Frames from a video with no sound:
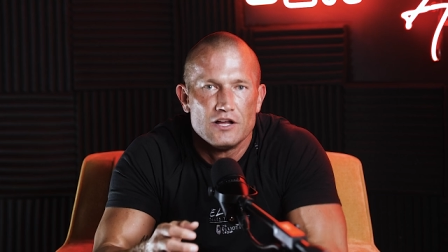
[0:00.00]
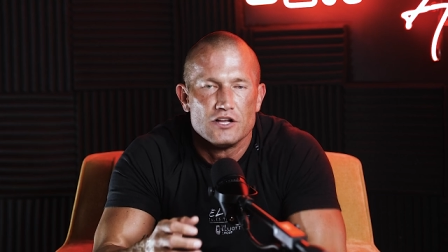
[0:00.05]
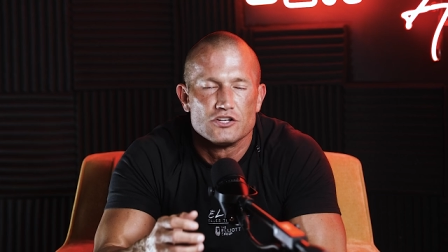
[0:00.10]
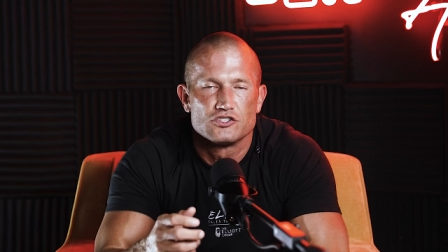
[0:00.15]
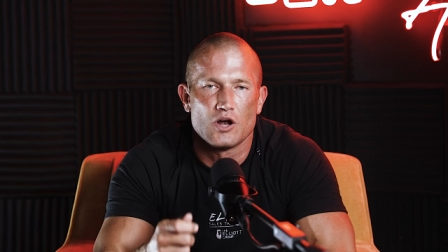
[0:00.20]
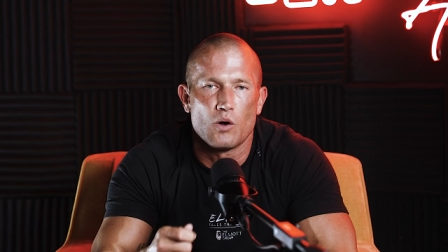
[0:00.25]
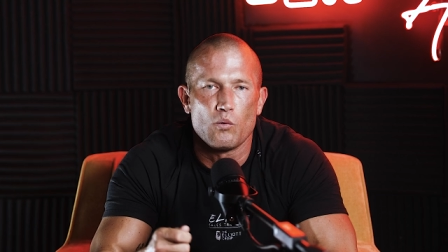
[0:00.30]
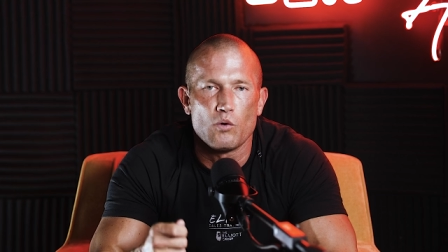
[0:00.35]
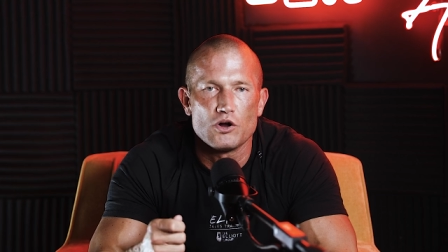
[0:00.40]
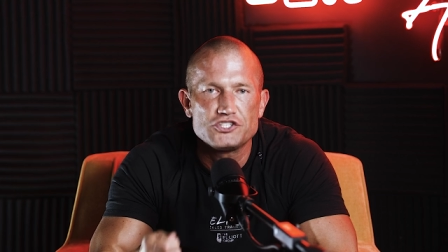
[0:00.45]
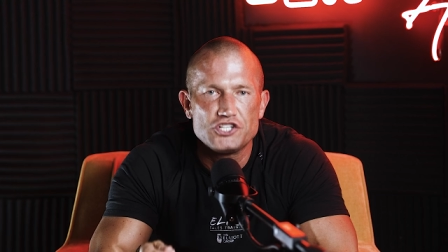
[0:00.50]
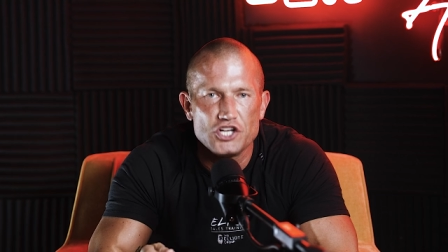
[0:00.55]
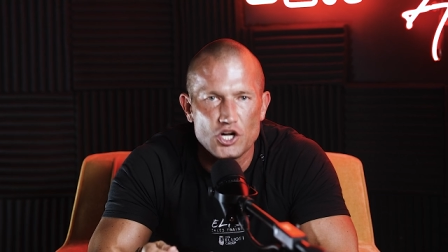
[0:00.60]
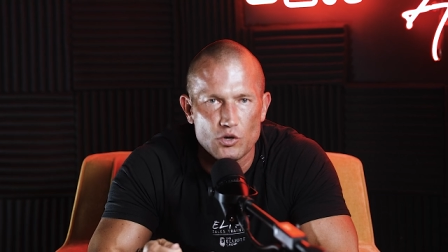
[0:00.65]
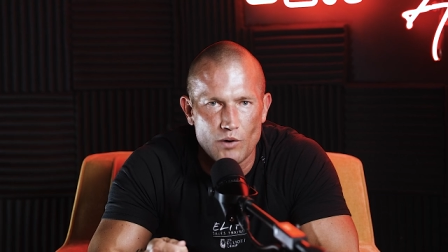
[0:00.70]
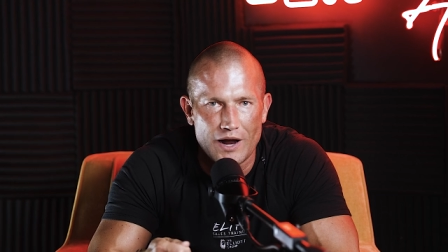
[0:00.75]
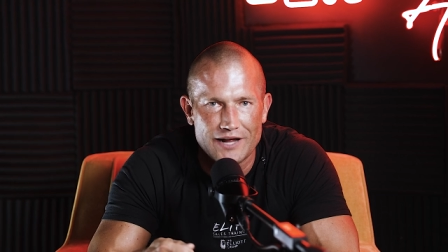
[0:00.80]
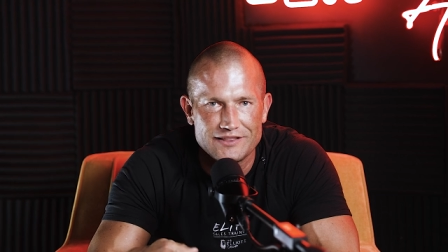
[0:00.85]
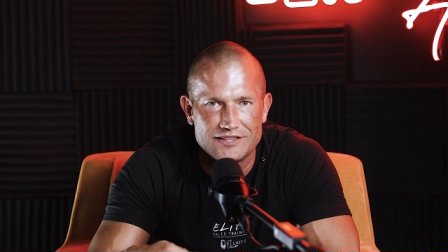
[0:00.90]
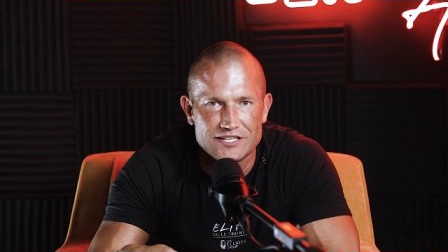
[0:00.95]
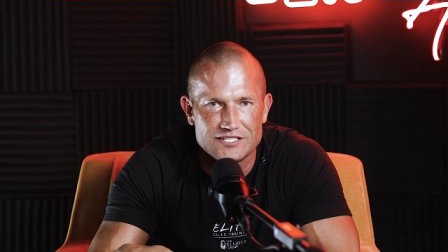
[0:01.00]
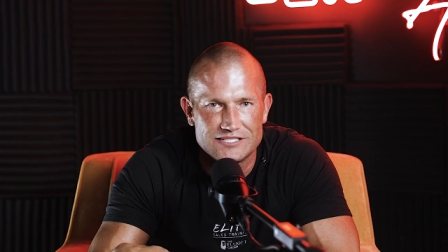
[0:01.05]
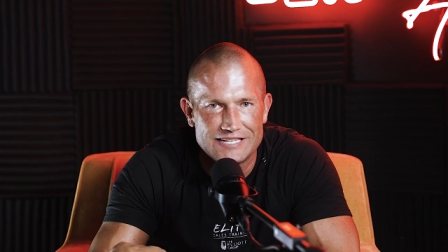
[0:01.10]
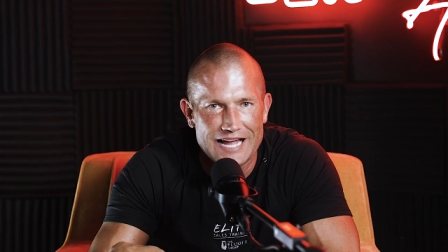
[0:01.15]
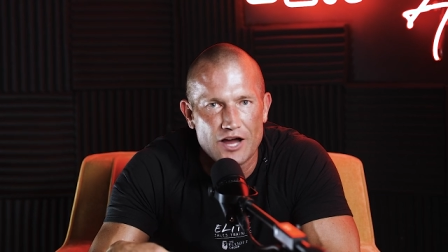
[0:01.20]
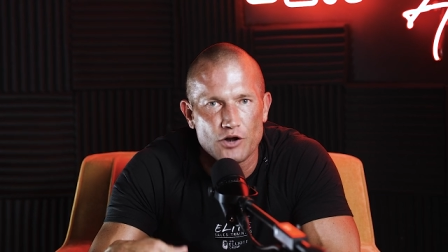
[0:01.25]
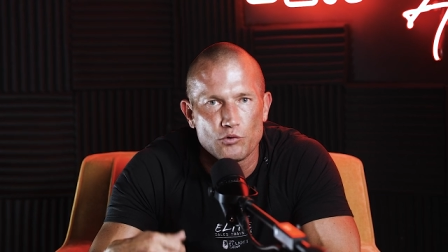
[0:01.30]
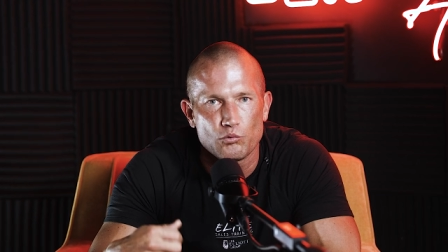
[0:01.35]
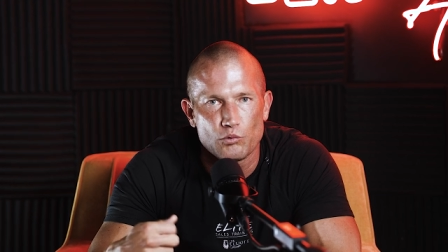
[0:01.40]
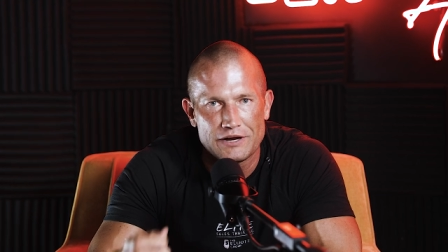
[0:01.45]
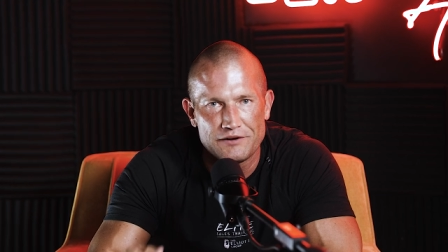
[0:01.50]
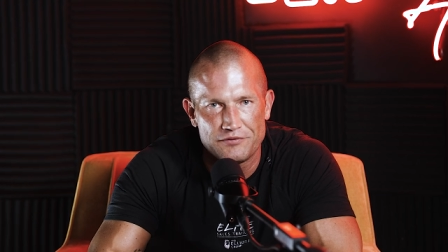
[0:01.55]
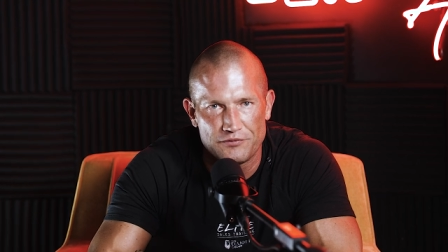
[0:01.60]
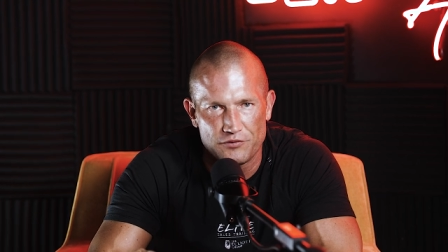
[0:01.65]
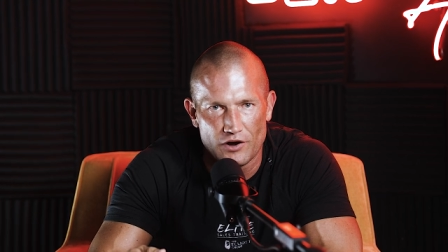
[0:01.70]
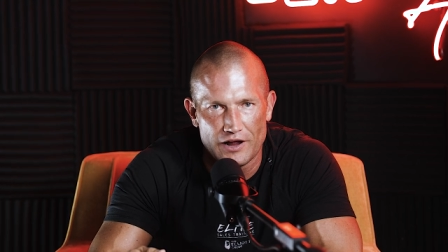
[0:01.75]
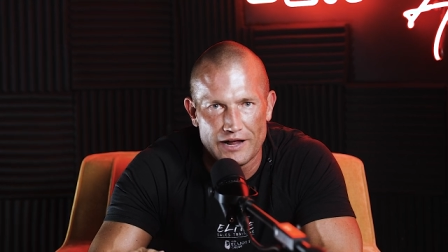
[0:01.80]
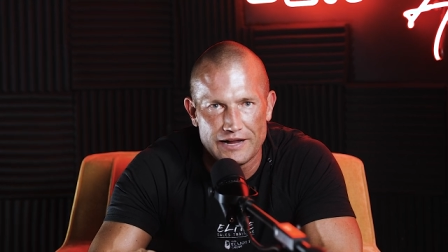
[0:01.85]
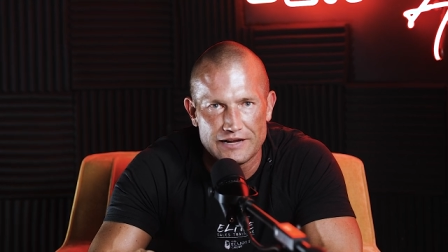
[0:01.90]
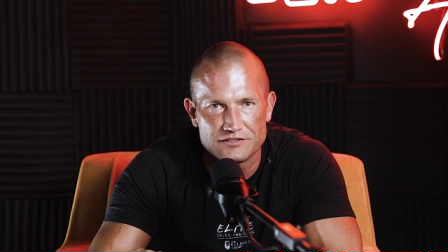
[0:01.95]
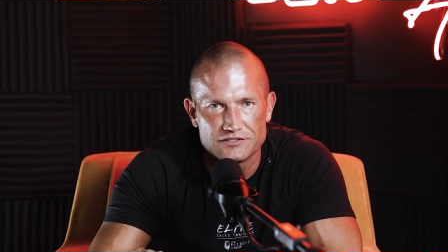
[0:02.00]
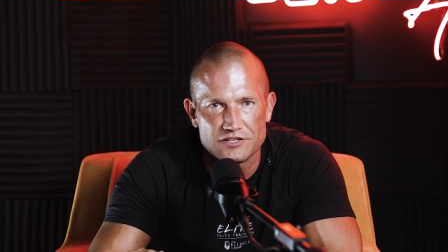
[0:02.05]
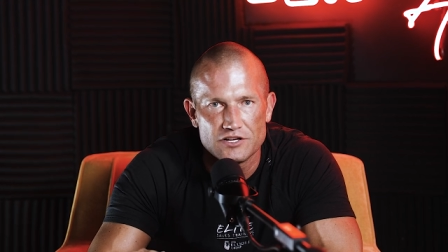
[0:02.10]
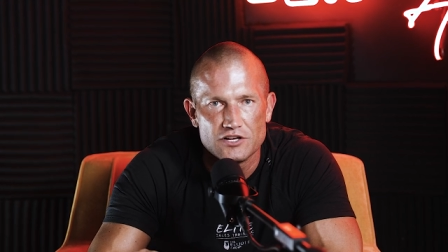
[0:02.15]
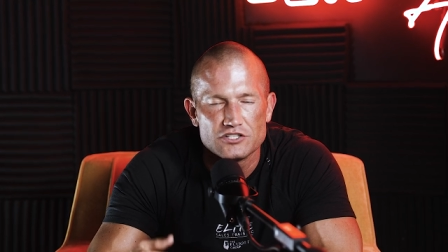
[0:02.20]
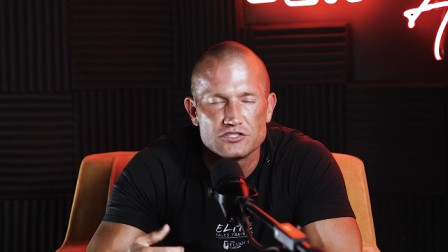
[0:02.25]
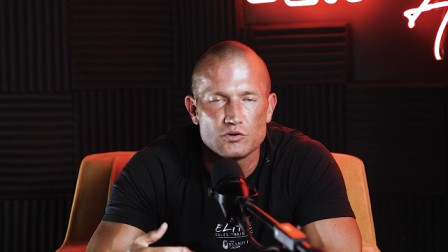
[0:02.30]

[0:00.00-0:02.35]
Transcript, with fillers: So I want you to write this down, rephrase.